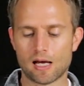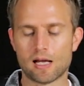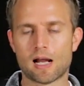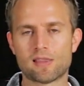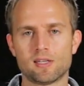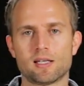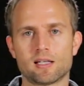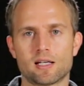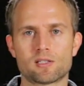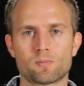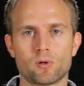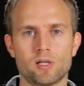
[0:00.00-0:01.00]
And I think it
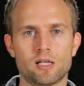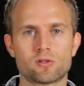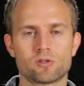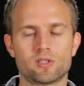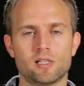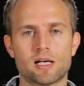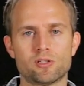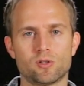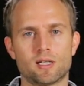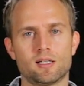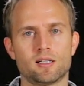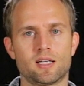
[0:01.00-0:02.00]
gets pretty interesting as you
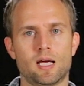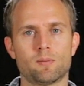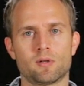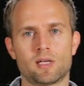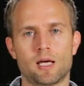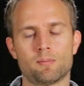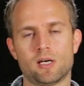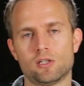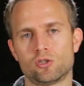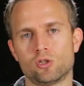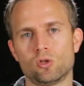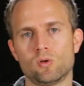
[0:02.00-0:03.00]
get into campaign
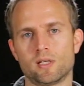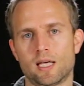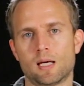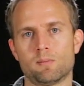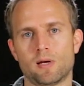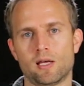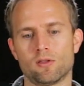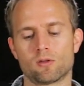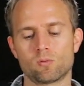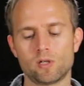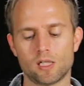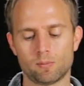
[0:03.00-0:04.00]
2 and campaign
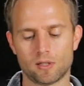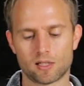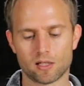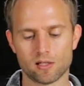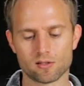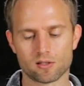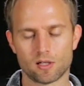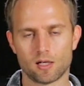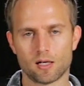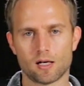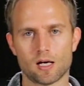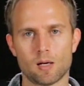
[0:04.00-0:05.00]
3, because
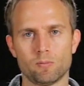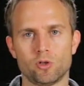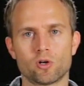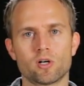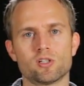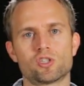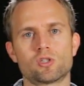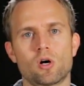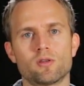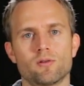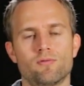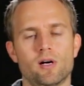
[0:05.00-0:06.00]
you're going to
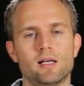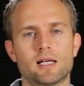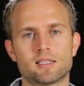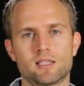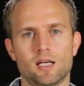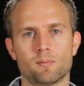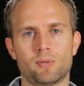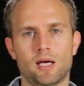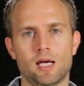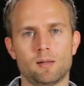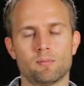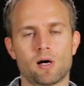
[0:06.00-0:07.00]
start the very next
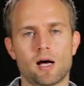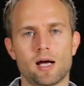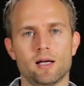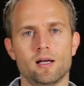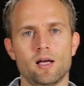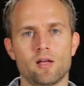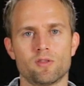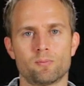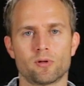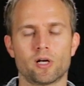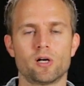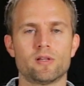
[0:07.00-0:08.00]
campaign by the
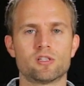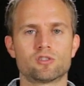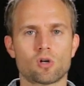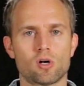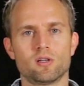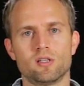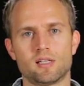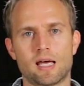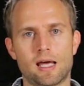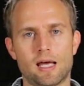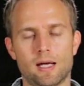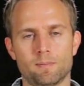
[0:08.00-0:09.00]
player that started the
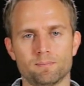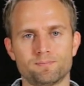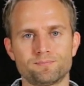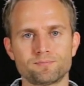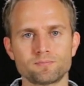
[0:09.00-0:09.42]
game